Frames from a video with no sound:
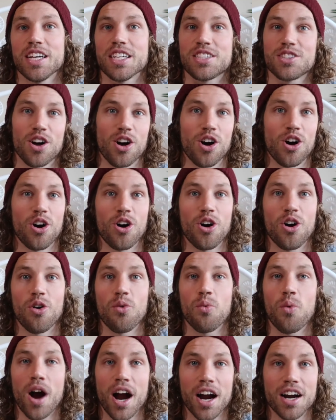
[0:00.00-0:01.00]
it's
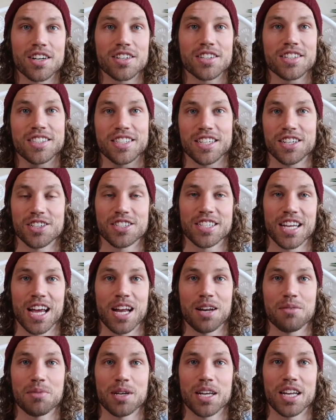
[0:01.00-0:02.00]
all wireless
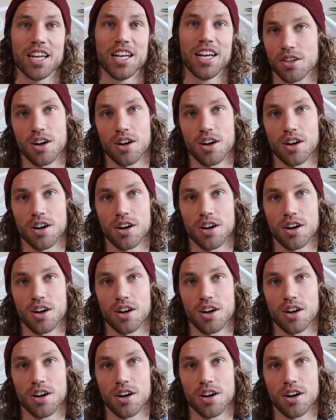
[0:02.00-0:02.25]
entertainment.